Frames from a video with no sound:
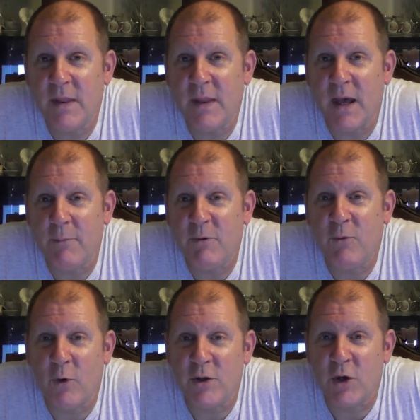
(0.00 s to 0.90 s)
know, uh,
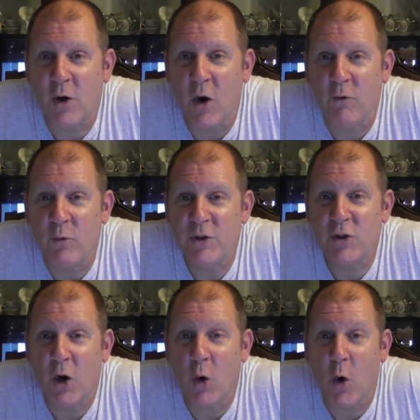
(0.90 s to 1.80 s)
before he took over, we
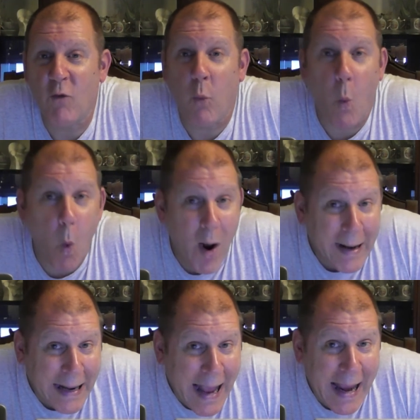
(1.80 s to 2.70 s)
started off one
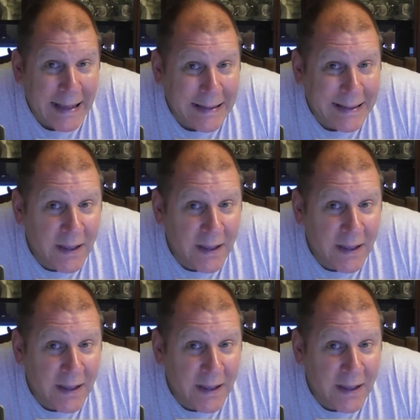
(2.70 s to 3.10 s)
and eight.